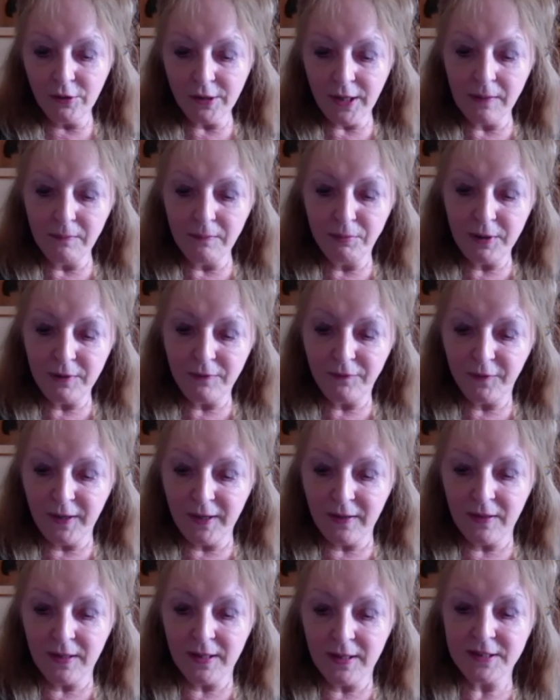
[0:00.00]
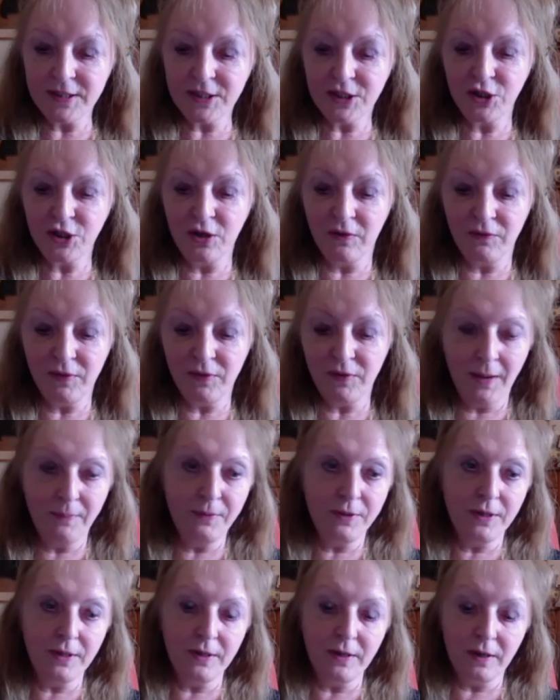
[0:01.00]
Looking briefly at the history of the
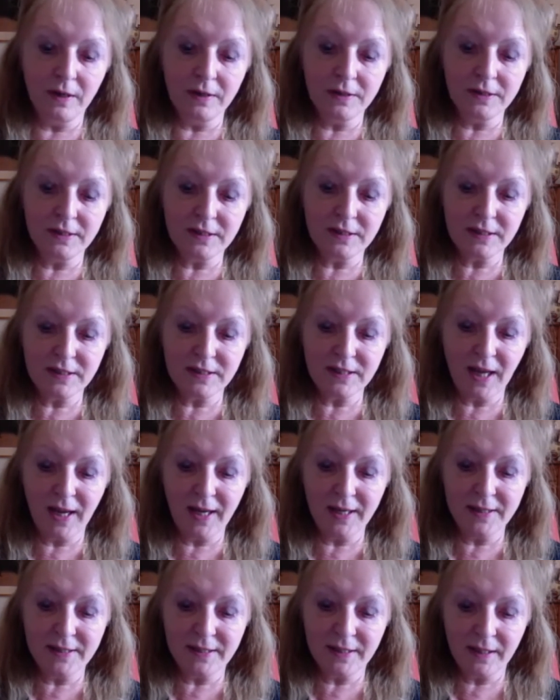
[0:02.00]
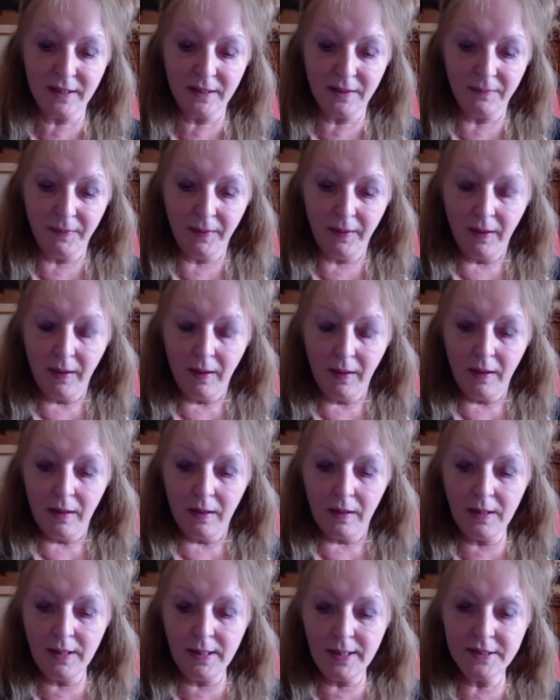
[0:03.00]
Aberdeen Artist Society,
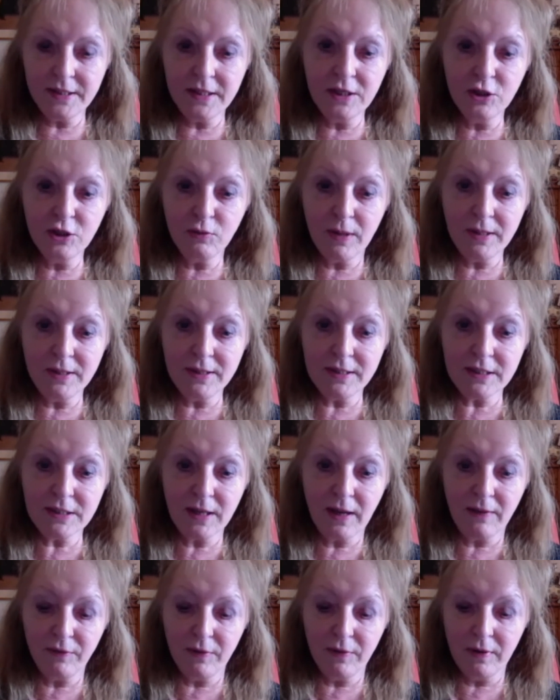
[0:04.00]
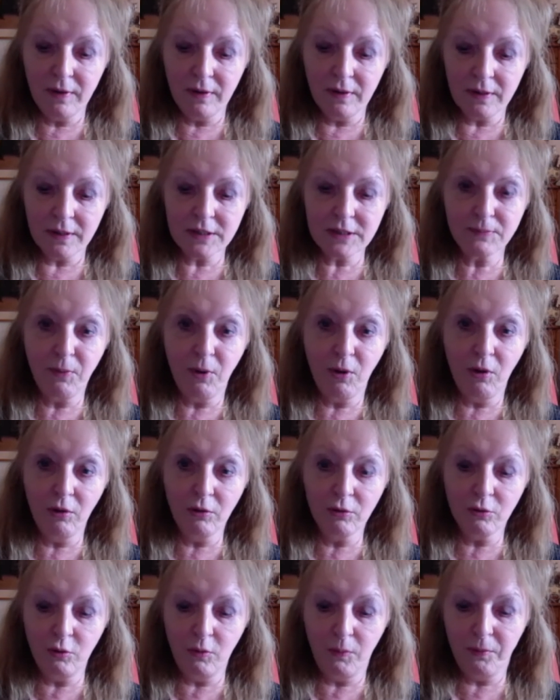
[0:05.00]
in 1827, a
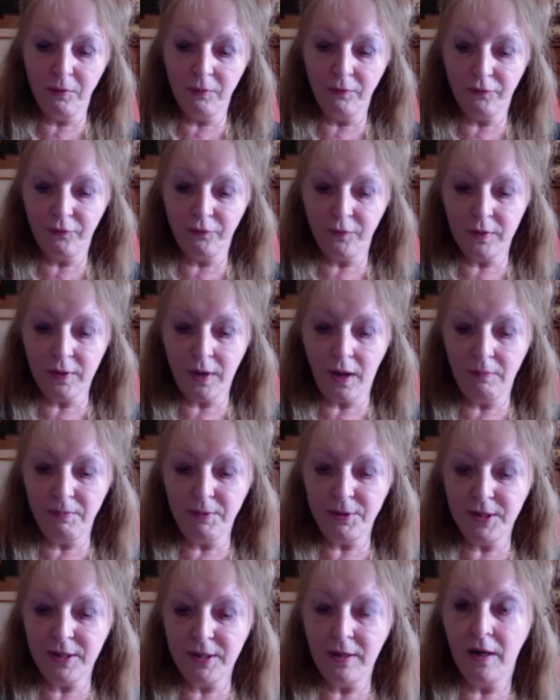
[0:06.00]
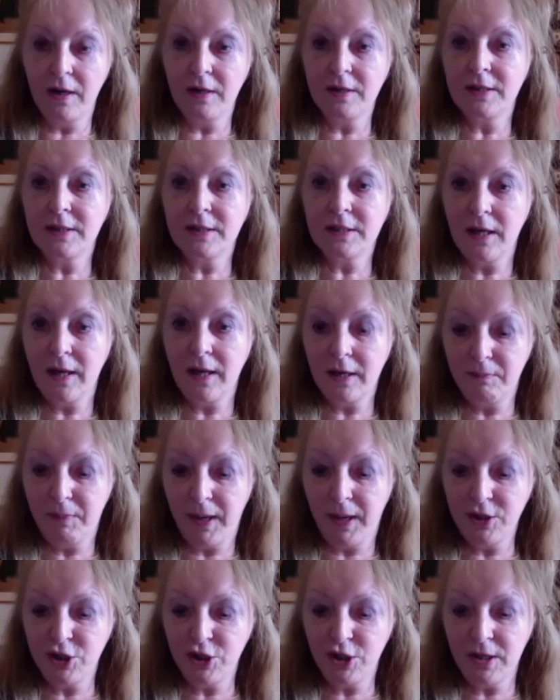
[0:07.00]
small group of Aberdeen artists led
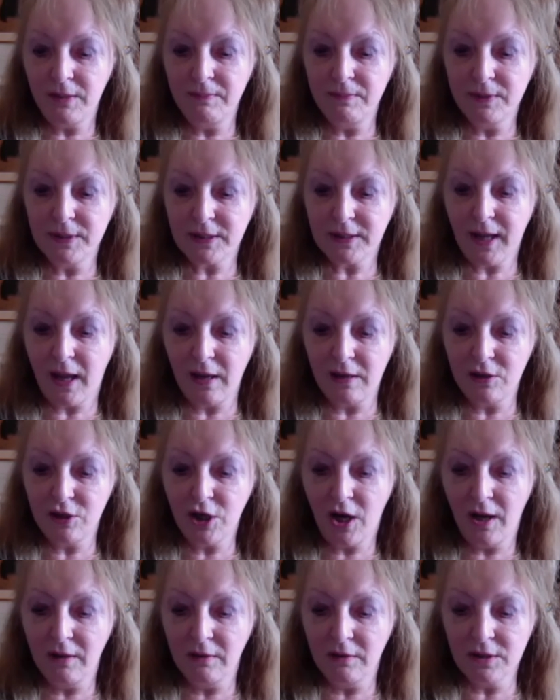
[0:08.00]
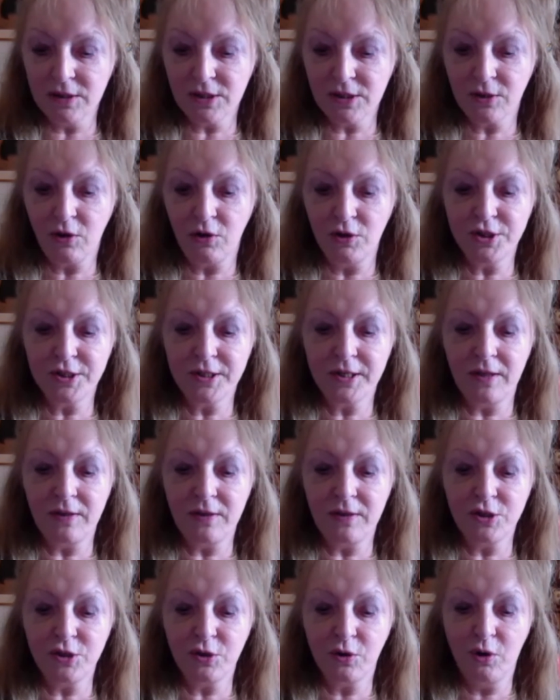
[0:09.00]
by James Giles got
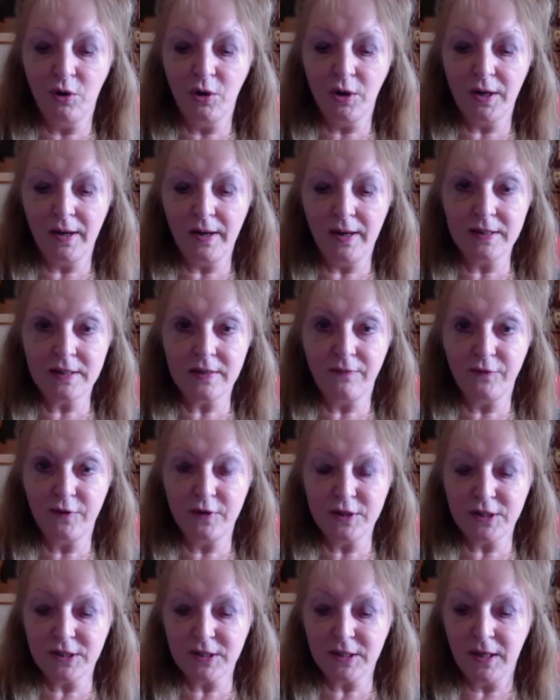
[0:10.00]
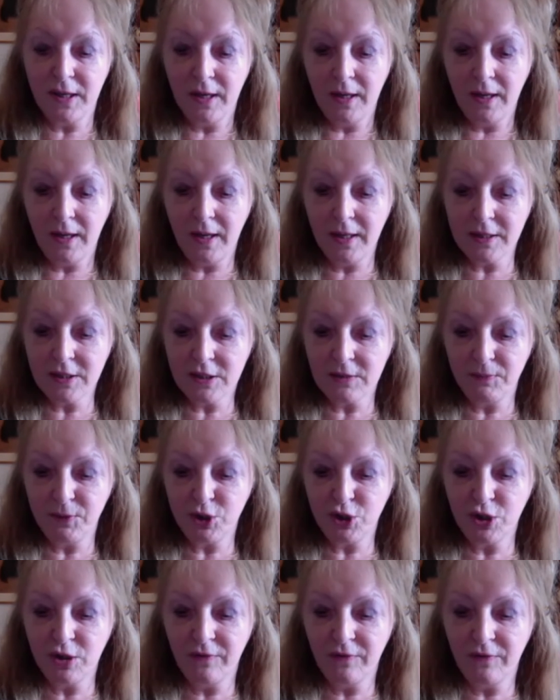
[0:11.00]
together to organise a first
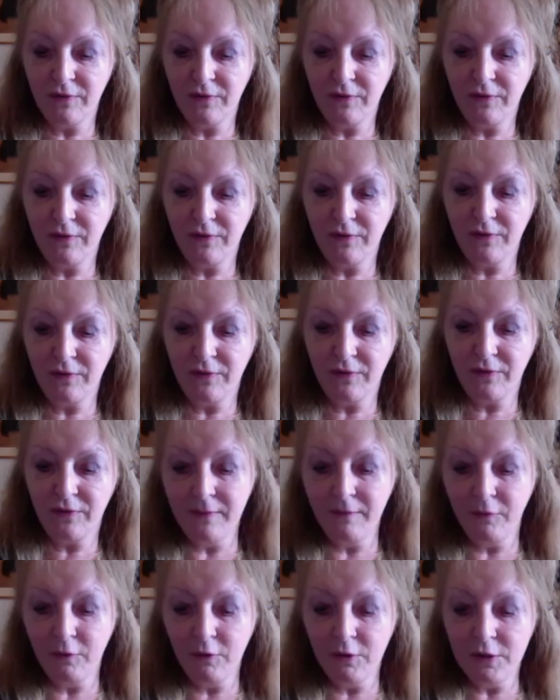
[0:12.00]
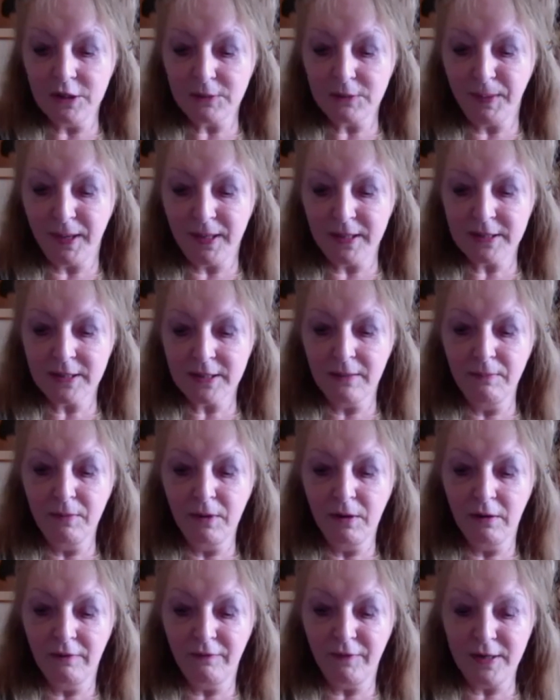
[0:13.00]
exhibition. This was perhaps influenced by a
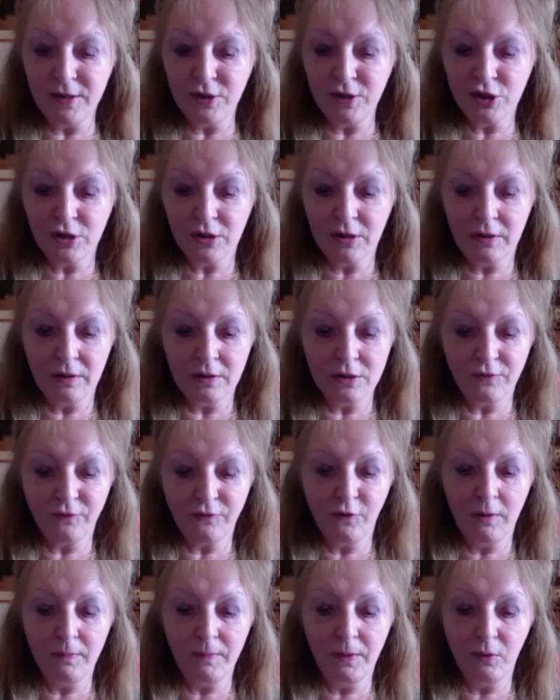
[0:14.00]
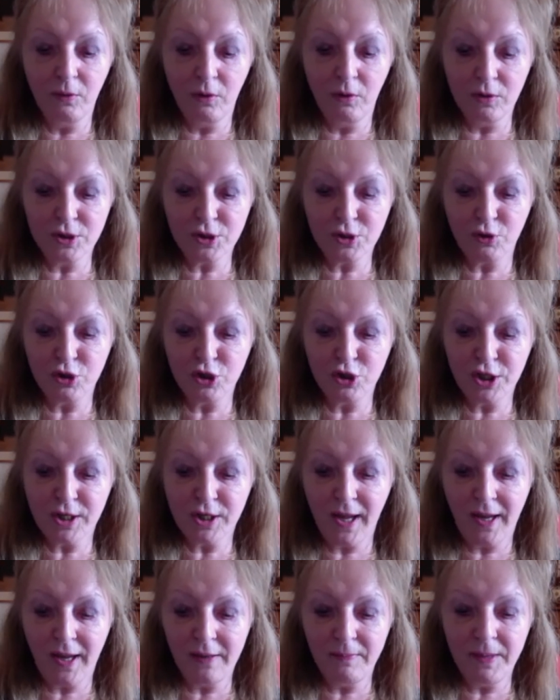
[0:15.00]
similar venture to form a Royal Scottish
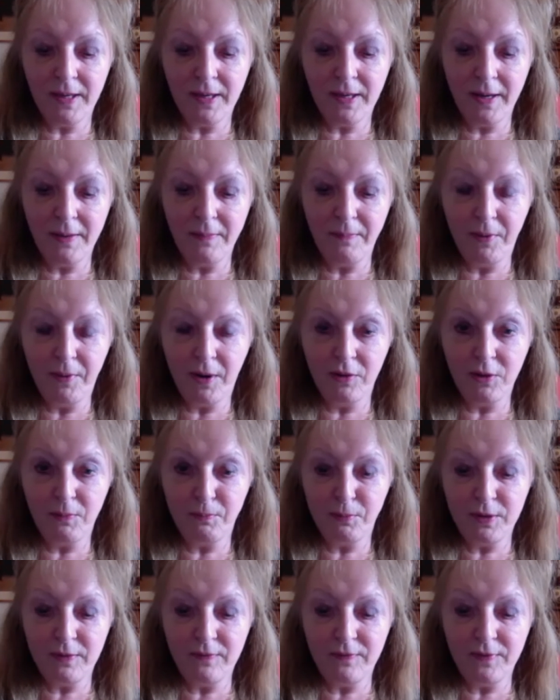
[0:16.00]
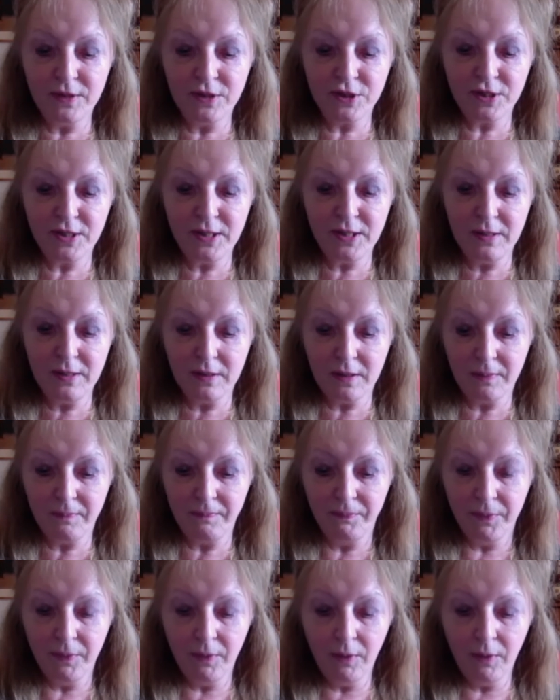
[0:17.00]
Academy in Edinburgh the previous year.